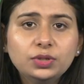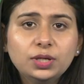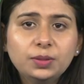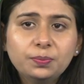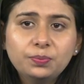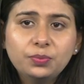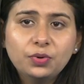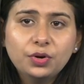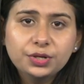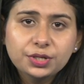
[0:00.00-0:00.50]
two
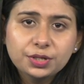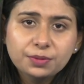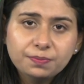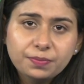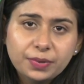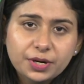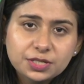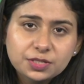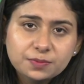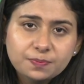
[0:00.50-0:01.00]

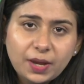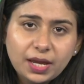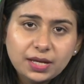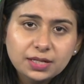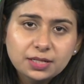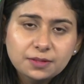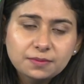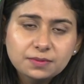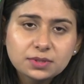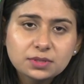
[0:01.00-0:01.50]
important
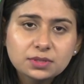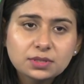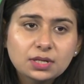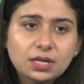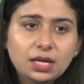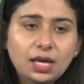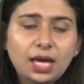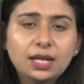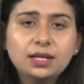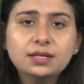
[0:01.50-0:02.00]
perspectives,
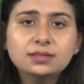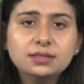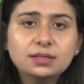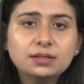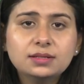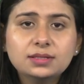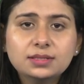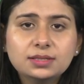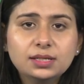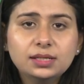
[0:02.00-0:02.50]
and as
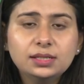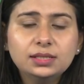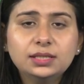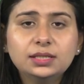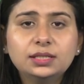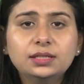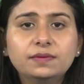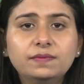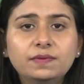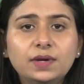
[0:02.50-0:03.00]
a result,
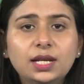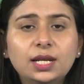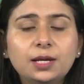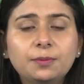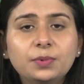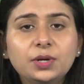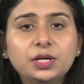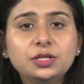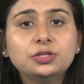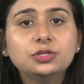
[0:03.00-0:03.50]
they
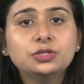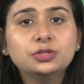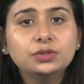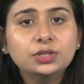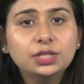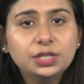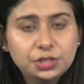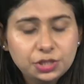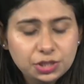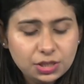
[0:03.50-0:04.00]
develop a
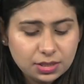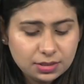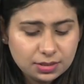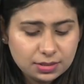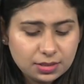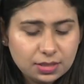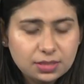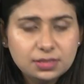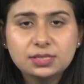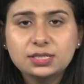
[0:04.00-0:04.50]

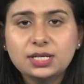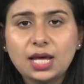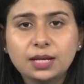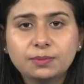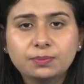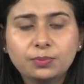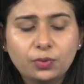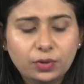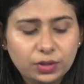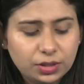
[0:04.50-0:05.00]
judicious
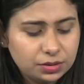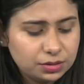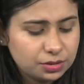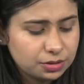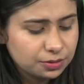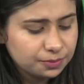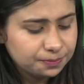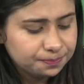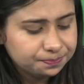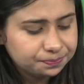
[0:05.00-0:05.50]

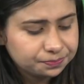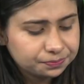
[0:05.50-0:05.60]
standpoint.